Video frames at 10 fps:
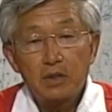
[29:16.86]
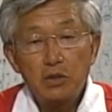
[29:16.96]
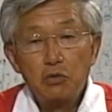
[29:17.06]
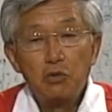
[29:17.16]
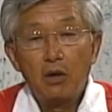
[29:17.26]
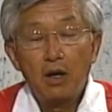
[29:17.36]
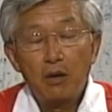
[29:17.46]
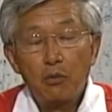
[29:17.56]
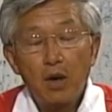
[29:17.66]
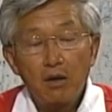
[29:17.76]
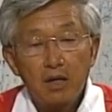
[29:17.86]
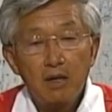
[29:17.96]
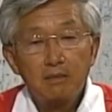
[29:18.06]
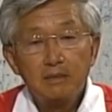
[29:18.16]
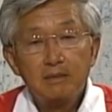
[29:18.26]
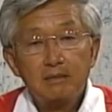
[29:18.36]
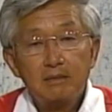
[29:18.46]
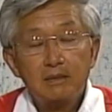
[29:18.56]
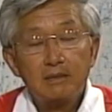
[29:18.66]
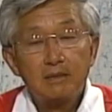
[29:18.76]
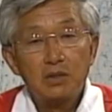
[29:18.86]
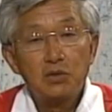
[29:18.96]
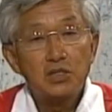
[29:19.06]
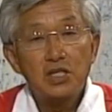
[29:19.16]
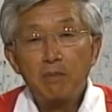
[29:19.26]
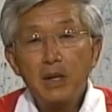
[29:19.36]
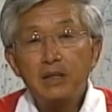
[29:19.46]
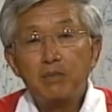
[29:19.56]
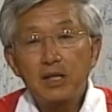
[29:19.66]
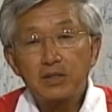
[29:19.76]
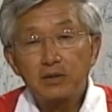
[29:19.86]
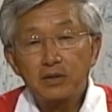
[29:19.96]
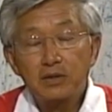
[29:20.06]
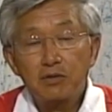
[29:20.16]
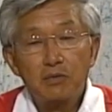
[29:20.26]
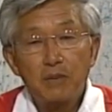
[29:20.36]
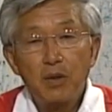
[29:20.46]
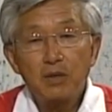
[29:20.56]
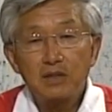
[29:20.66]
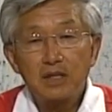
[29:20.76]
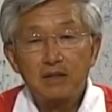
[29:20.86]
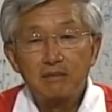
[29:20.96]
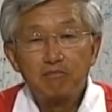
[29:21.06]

you are welcome to submit puzzles to be posted,